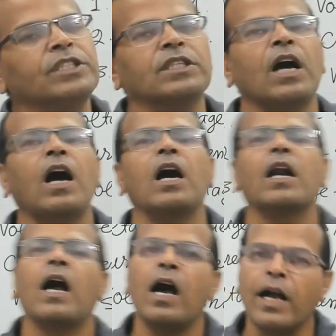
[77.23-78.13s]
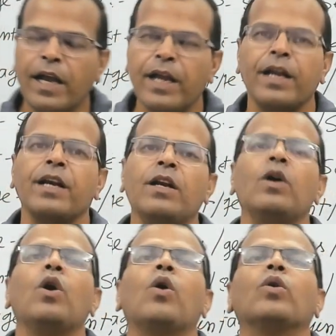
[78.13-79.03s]
are again
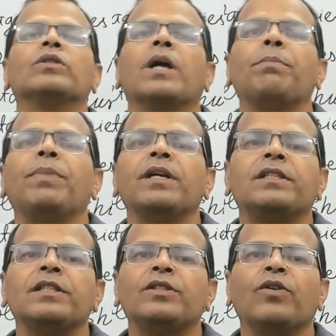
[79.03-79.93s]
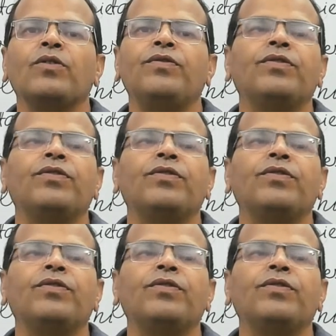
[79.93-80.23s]
on the basis of